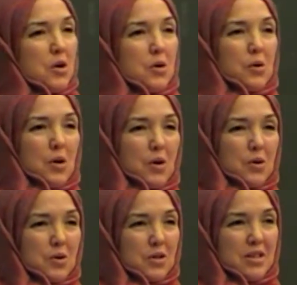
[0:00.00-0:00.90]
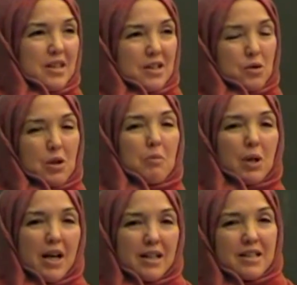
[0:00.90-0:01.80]
who goes tree
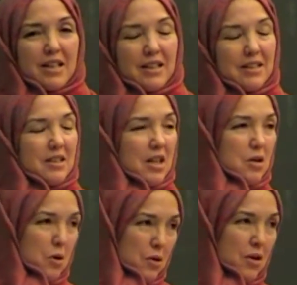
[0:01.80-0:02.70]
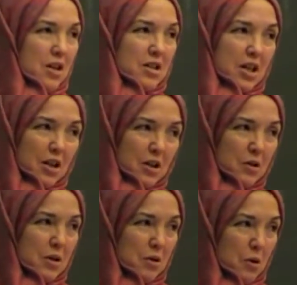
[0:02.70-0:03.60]
planting, Northern Ontario
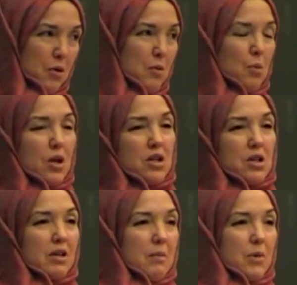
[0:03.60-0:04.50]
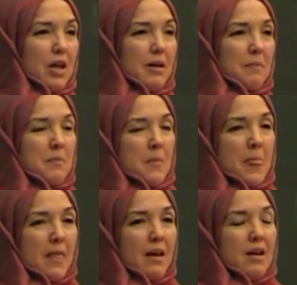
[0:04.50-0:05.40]
and Northern British Columbia.
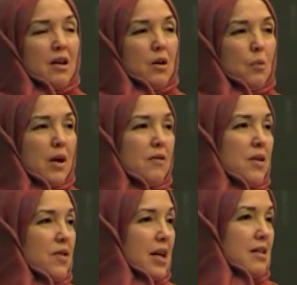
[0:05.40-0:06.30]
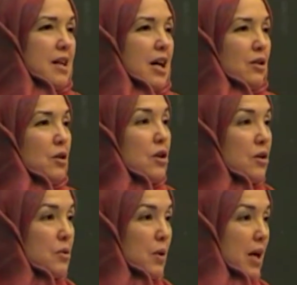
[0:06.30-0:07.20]
One of the things I
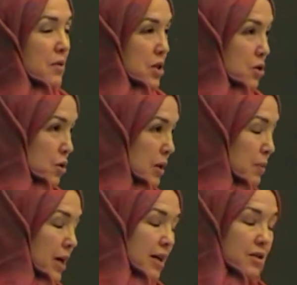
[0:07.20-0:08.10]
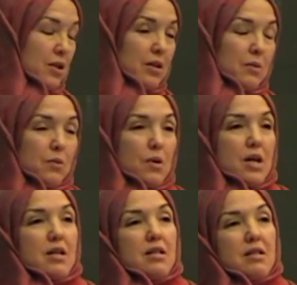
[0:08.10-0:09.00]
learned when I was a tree planter
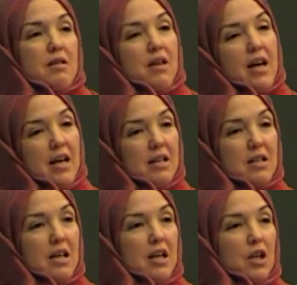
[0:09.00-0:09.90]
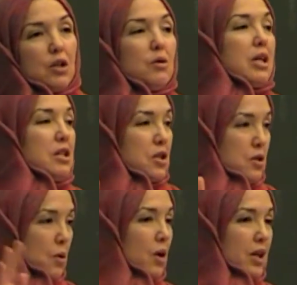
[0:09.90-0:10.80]
was that you need
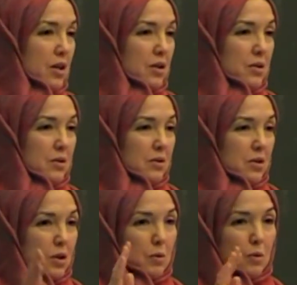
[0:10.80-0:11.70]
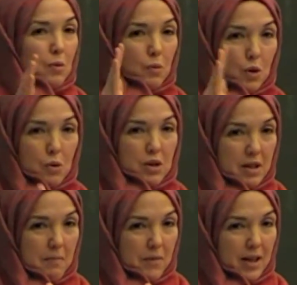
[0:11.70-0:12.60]
soil to root
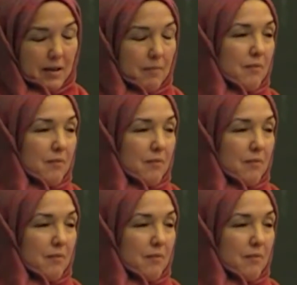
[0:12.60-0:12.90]
something.